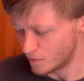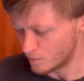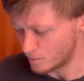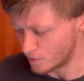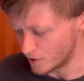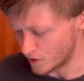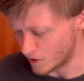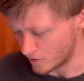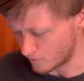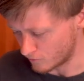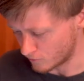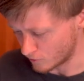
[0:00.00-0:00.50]

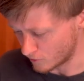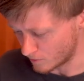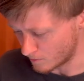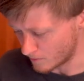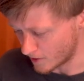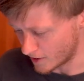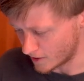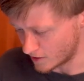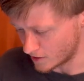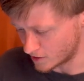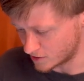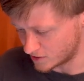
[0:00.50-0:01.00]
but from
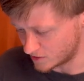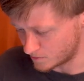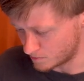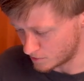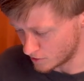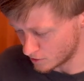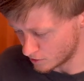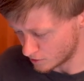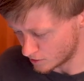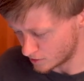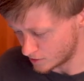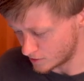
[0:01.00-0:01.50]
my
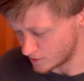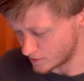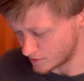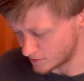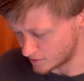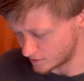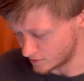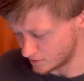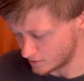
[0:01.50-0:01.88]
experience,